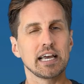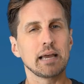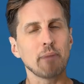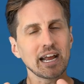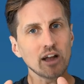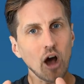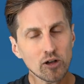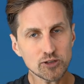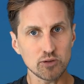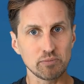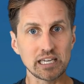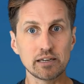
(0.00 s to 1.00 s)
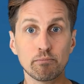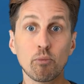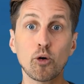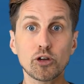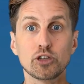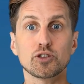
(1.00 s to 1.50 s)
It might also be
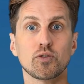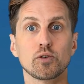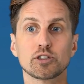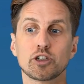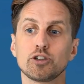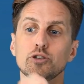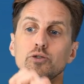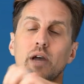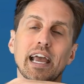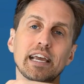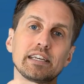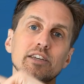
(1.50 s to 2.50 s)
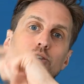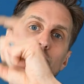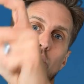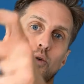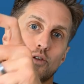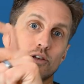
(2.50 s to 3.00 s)
more useful to do a
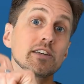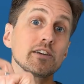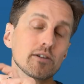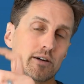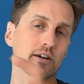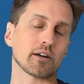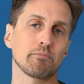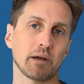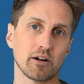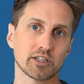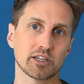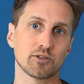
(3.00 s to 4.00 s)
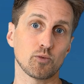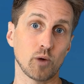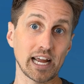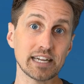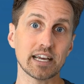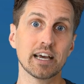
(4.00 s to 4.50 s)
year over year comparison
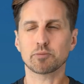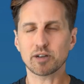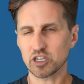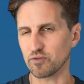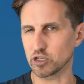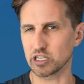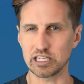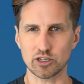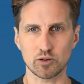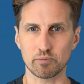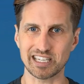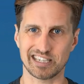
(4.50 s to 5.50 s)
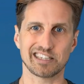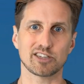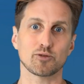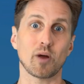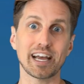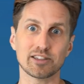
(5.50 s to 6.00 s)
rate, especially for seasonal
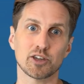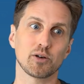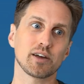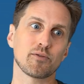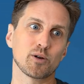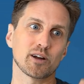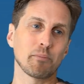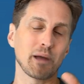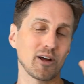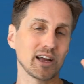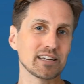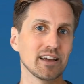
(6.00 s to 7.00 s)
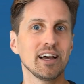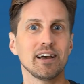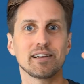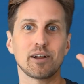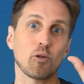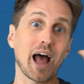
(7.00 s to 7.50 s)
businesses, right? So if we're comparing,
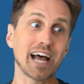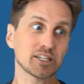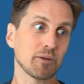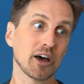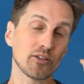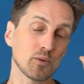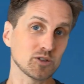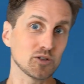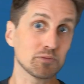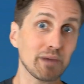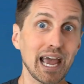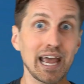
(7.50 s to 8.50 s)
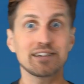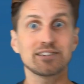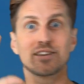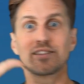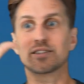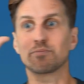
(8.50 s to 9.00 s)
last month, which was May,
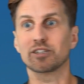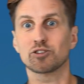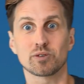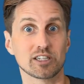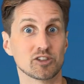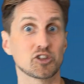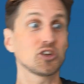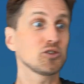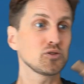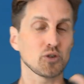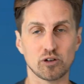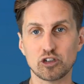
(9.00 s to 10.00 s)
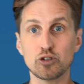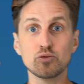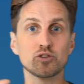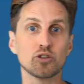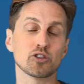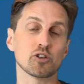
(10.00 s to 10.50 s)
to this month, which is June, or
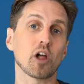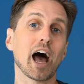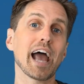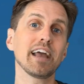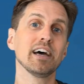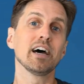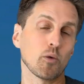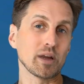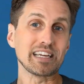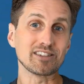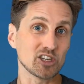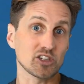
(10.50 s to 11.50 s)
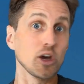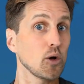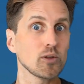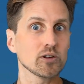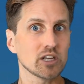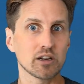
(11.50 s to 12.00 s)
June to July, where we just
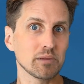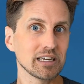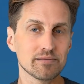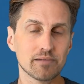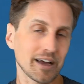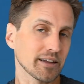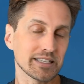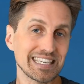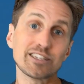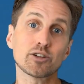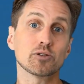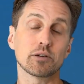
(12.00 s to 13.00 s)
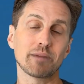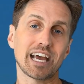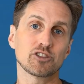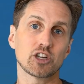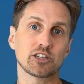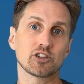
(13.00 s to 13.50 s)
know there's going to be seasonal
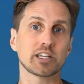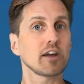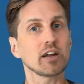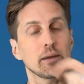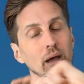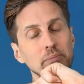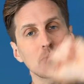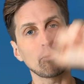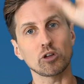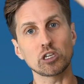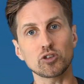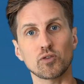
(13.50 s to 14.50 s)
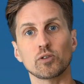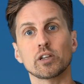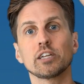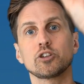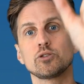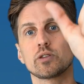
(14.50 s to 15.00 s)
demand changes there, it might be more
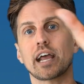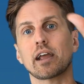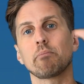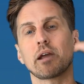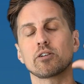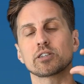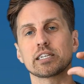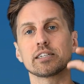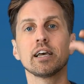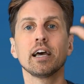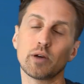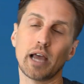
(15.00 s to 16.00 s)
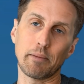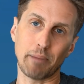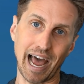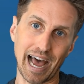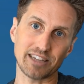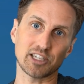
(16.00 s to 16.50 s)
useful to do that comparison to a
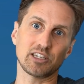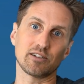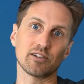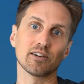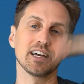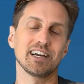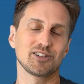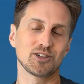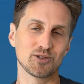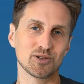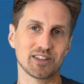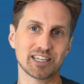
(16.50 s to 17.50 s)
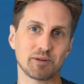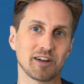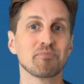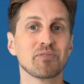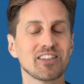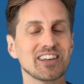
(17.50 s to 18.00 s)
past year to this
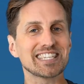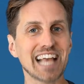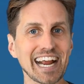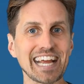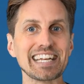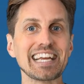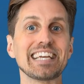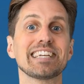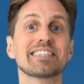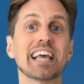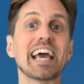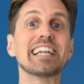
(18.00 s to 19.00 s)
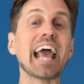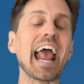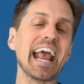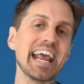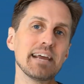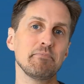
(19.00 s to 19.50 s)
year. The second is an
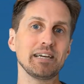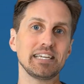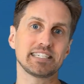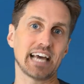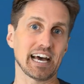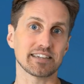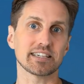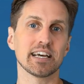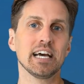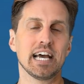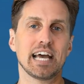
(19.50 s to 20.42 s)
A/B test.